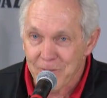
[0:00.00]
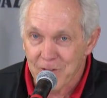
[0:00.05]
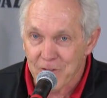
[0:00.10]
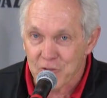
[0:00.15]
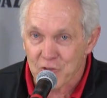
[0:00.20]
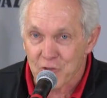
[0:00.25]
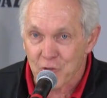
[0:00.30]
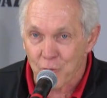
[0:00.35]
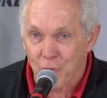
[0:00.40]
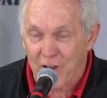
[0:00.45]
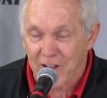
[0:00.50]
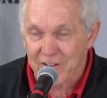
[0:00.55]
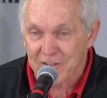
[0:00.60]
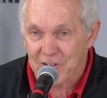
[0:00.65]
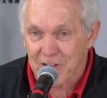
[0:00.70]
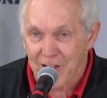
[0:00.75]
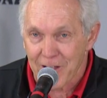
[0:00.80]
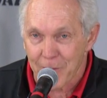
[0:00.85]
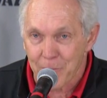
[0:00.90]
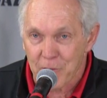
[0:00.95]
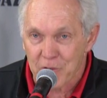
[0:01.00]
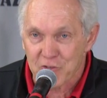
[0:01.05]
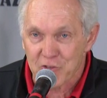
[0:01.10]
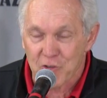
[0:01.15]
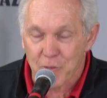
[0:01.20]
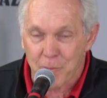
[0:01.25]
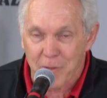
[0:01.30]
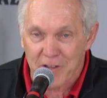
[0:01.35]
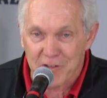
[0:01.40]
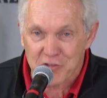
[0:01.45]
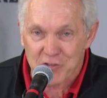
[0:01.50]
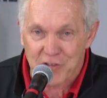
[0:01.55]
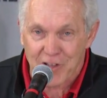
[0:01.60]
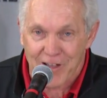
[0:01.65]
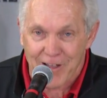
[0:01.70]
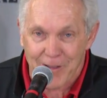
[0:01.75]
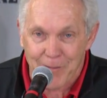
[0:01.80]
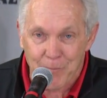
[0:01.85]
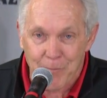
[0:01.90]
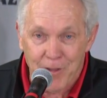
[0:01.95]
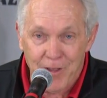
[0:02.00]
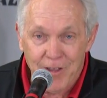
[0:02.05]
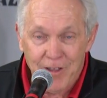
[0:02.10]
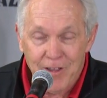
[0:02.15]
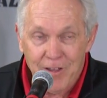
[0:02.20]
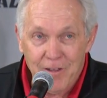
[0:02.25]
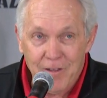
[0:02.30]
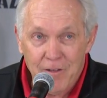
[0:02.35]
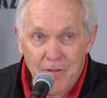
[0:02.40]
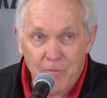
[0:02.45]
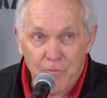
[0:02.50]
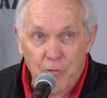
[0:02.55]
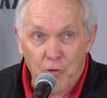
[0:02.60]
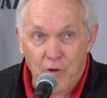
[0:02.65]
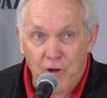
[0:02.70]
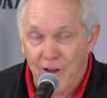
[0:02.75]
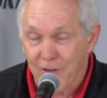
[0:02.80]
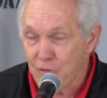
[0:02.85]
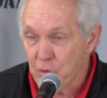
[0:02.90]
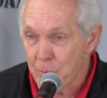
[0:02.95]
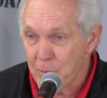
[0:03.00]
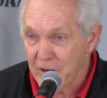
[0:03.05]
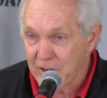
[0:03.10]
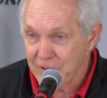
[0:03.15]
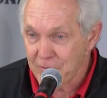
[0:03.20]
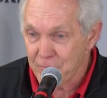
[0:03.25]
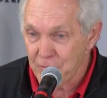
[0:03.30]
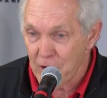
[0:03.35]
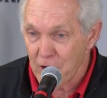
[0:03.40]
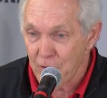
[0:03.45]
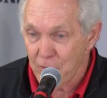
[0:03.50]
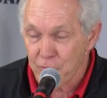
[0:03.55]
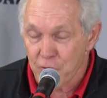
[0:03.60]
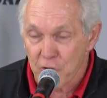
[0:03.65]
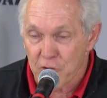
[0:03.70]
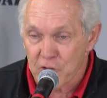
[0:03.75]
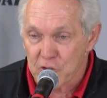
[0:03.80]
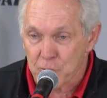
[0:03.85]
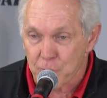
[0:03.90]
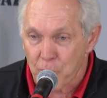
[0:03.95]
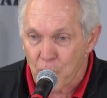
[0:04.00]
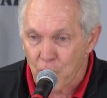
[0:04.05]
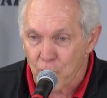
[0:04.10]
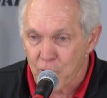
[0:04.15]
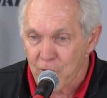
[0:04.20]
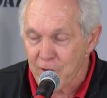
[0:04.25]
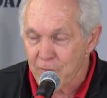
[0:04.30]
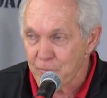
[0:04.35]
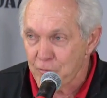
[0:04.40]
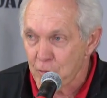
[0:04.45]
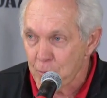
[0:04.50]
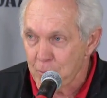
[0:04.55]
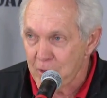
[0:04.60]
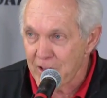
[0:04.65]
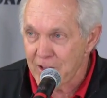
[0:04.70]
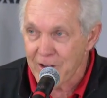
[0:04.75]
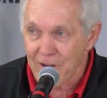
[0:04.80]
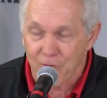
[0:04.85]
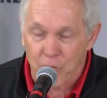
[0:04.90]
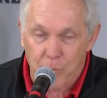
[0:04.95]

It's the right time. It's the best time for everybody involved, for this program, for me,